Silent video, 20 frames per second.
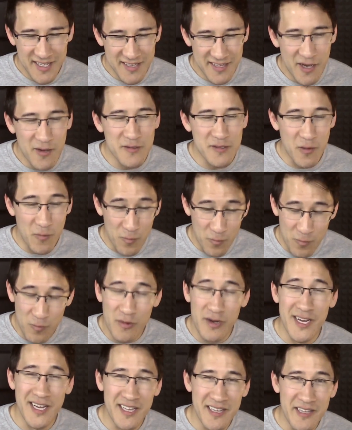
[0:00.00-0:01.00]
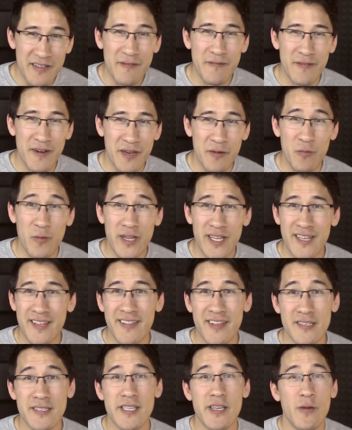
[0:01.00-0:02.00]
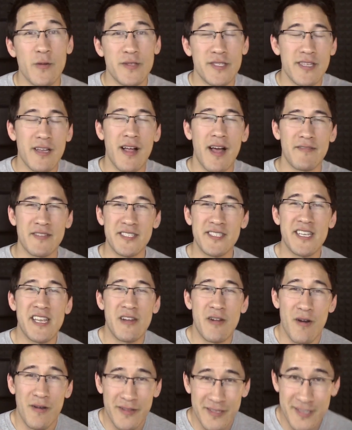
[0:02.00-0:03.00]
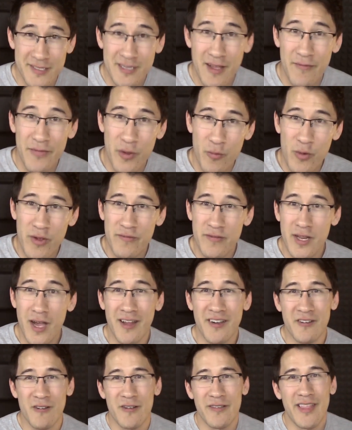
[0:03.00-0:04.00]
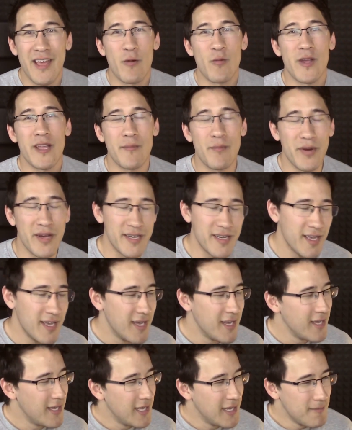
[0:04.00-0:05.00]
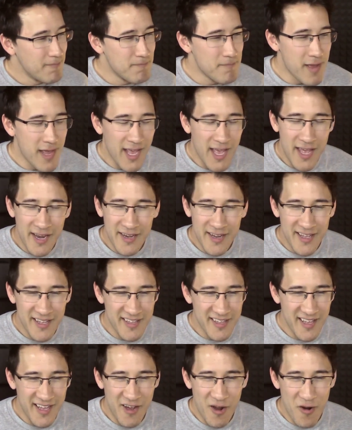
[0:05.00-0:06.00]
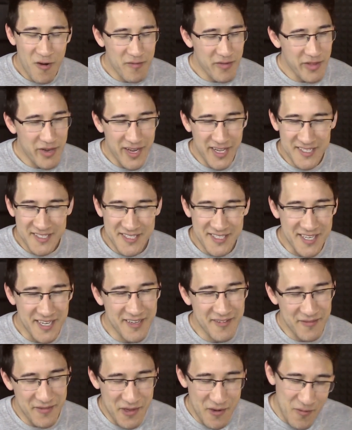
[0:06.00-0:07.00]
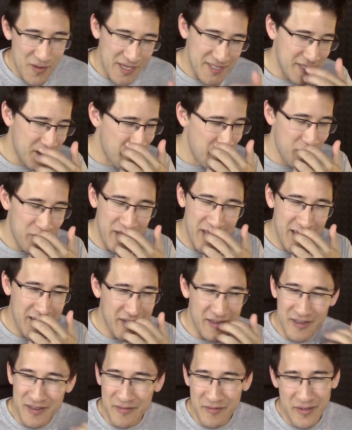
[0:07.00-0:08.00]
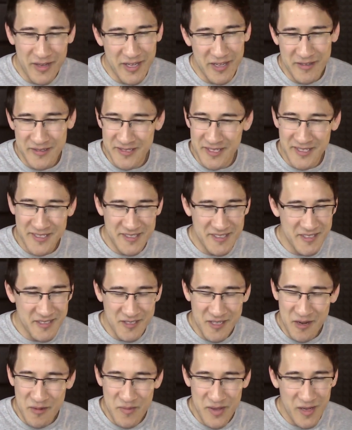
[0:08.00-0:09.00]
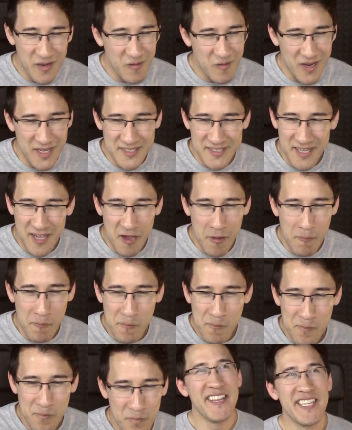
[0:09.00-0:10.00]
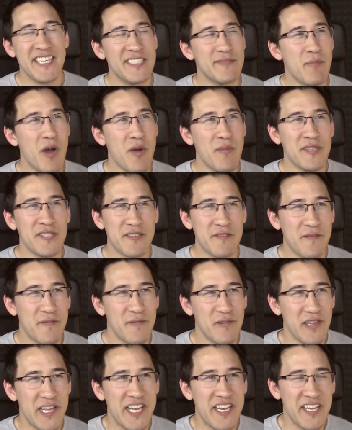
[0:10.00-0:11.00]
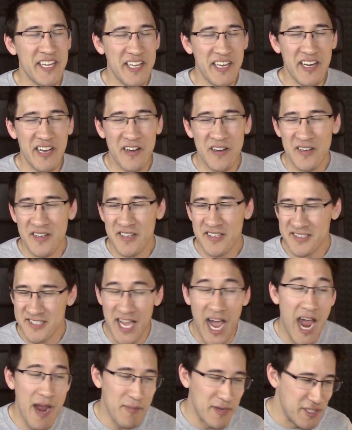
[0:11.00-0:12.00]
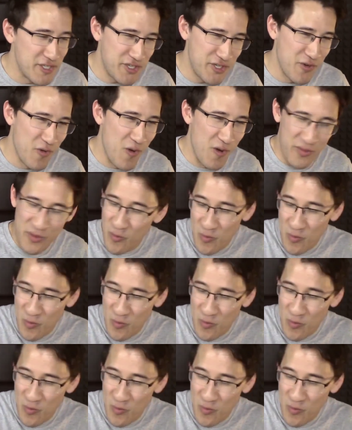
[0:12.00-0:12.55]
That was a really fun week. There, you still haven't seen all the stuff that we've done during that week, but Man, uh, over the next few weeks, I'm gonna be editing videos and it's, it's gonna be a great time. These moments are fleeting, you know. Time is short.